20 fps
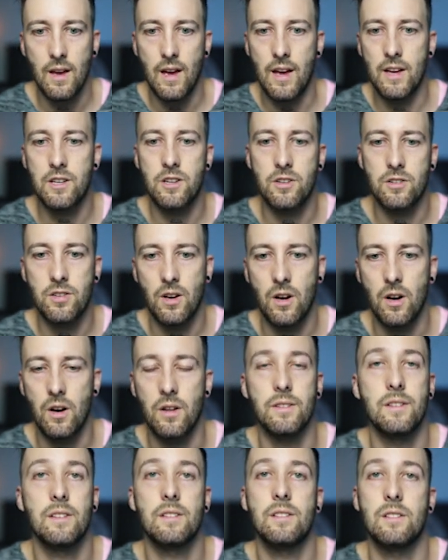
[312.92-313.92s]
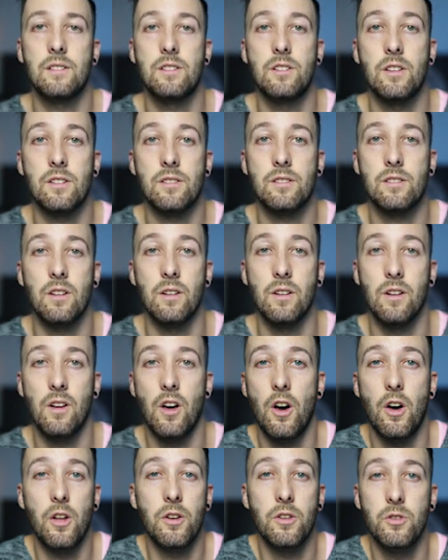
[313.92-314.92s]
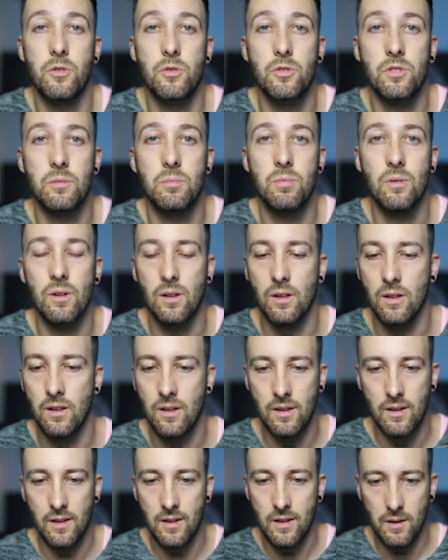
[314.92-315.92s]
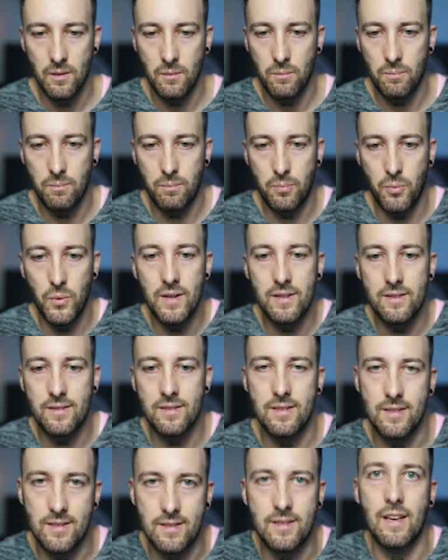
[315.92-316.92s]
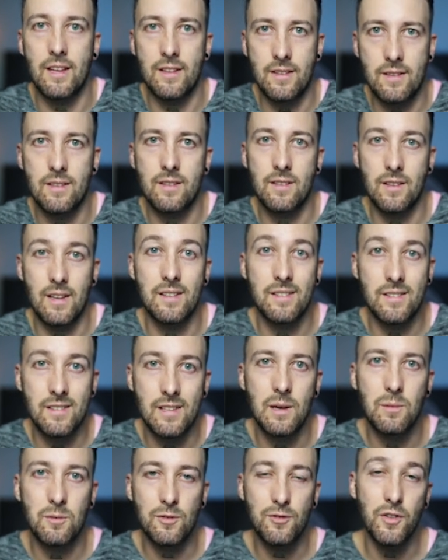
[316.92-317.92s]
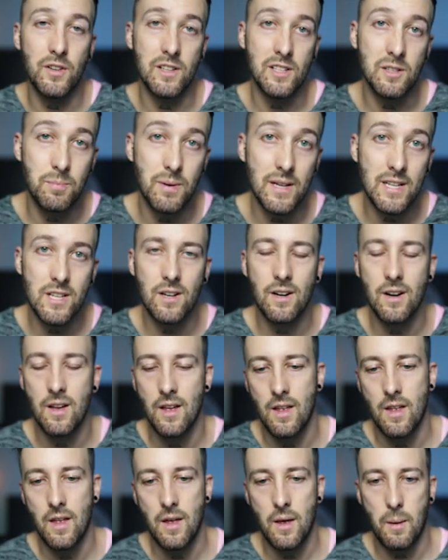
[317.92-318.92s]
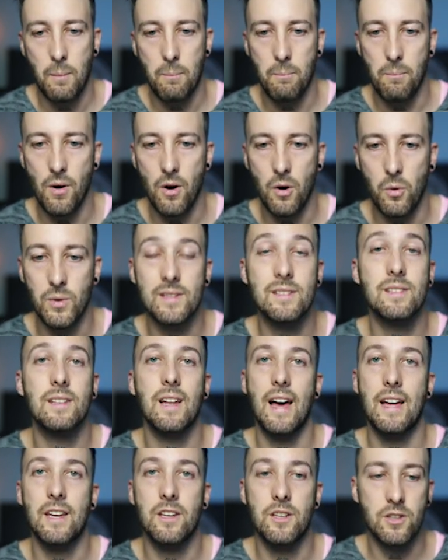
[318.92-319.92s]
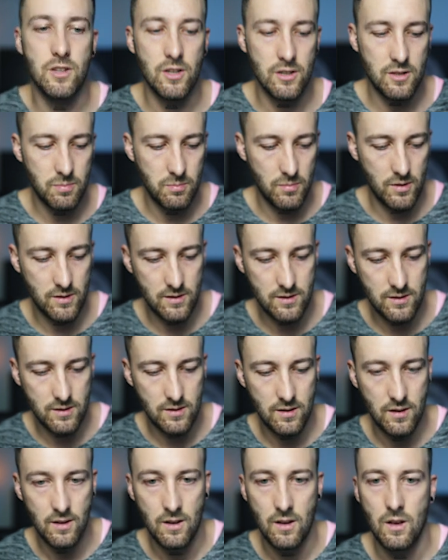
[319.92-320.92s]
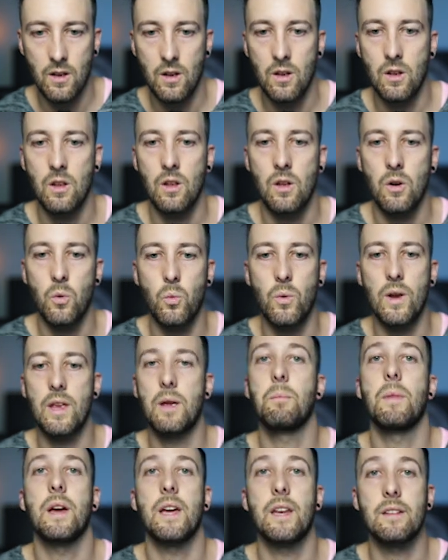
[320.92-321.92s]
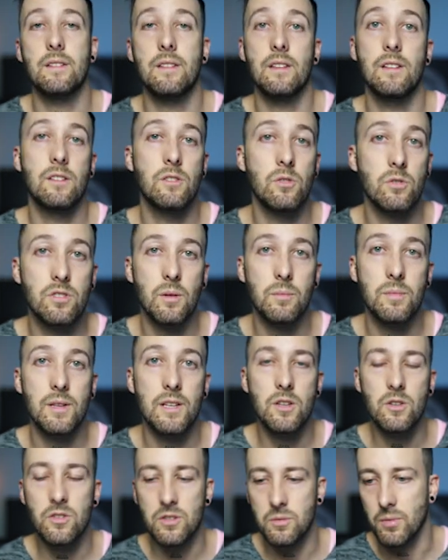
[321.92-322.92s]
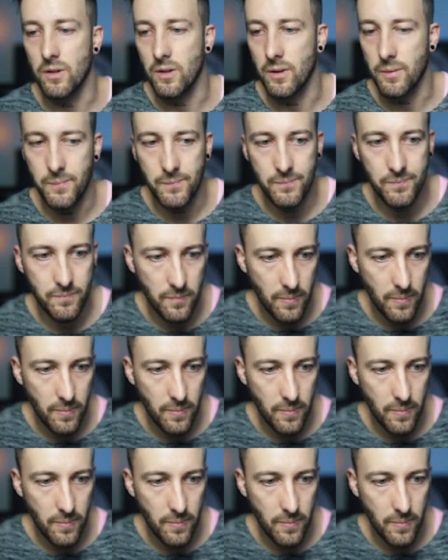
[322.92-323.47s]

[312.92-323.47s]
As you saw, this is just an unusable preset, it seems, for this picture, but with slight adjustments, we made it into something usable.